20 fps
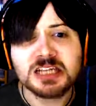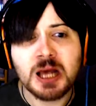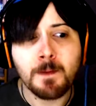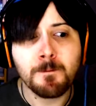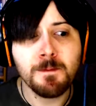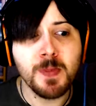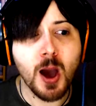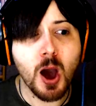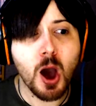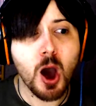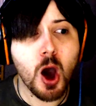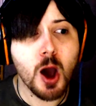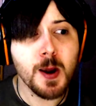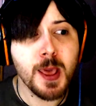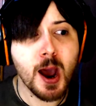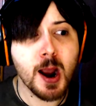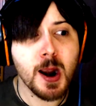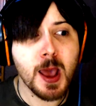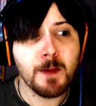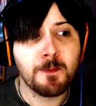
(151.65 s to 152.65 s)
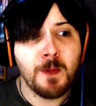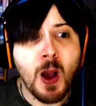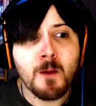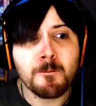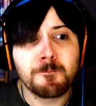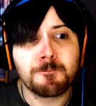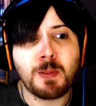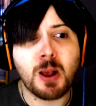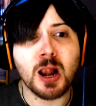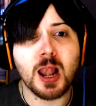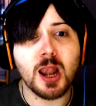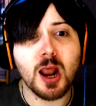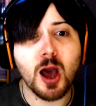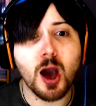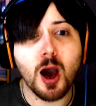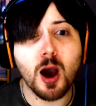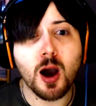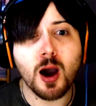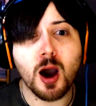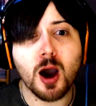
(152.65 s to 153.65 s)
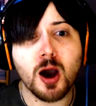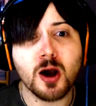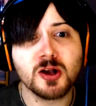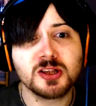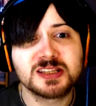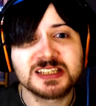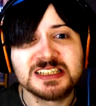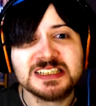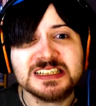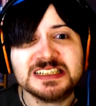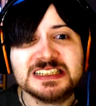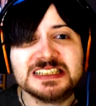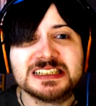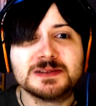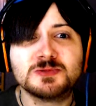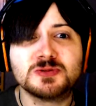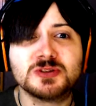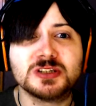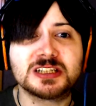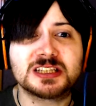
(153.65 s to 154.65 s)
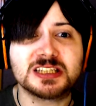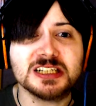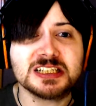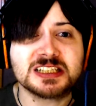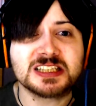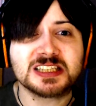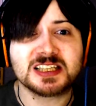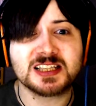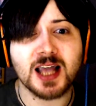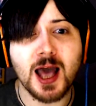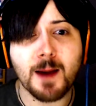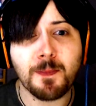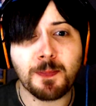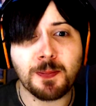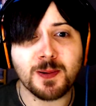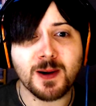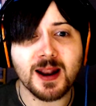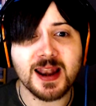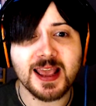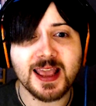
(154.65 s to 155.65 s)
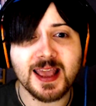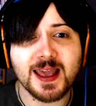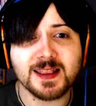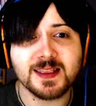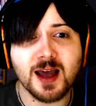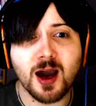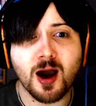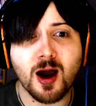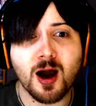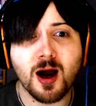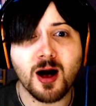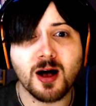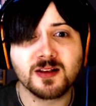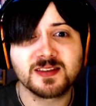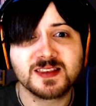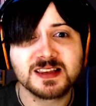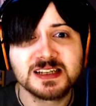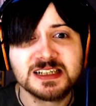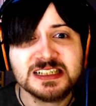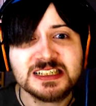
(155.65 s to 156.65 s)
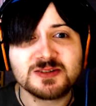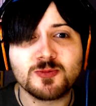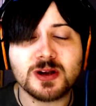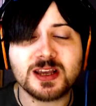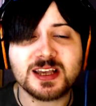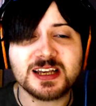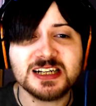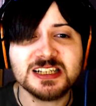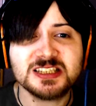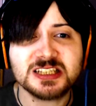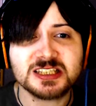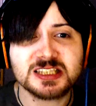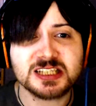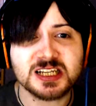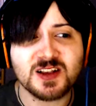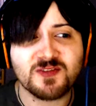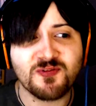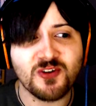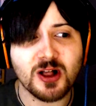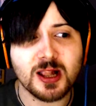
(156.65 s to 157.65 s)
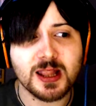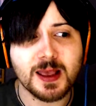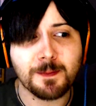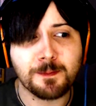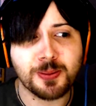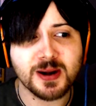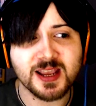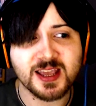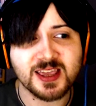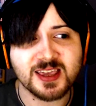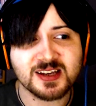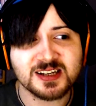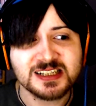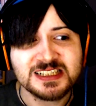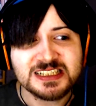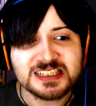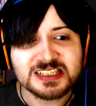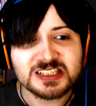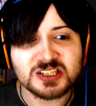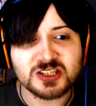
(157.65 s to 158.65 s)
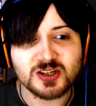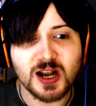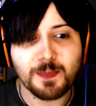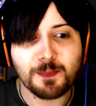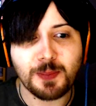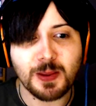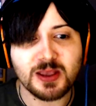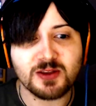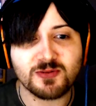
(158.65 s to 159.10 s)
No, no, no! Close! Would you stop running in the halls? Why can't you just fall and break your crappy